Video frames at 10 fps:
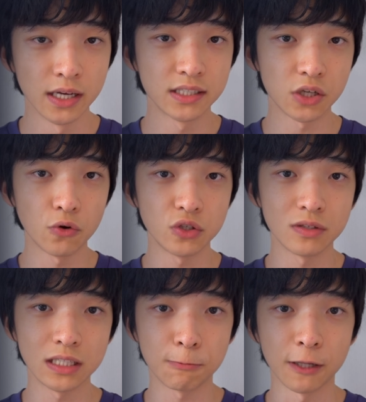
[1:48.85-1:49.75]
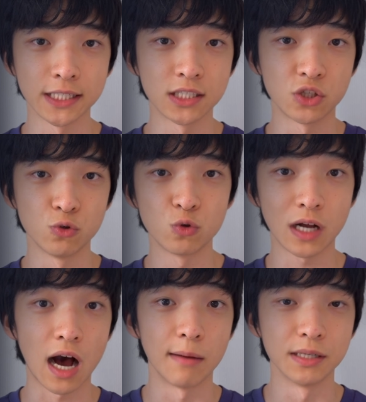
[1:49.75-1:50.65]
So you need to place 2
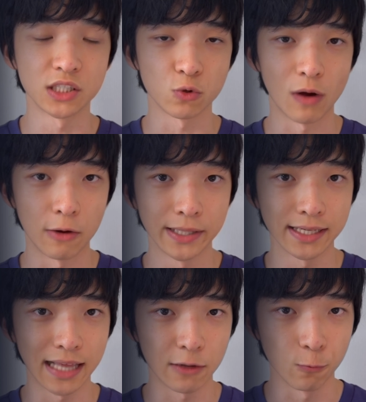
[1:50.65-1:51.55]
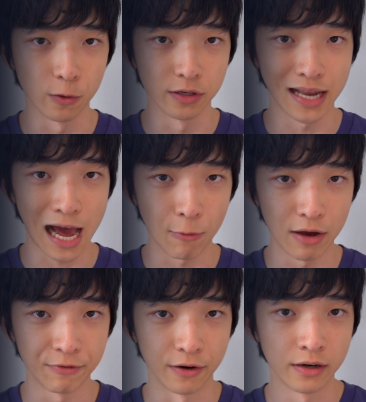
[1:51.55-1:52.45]
commas surrounding that word,
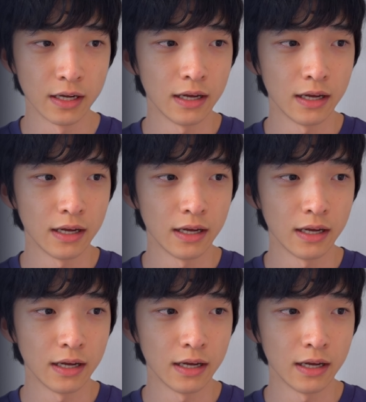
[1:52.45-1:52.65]
however.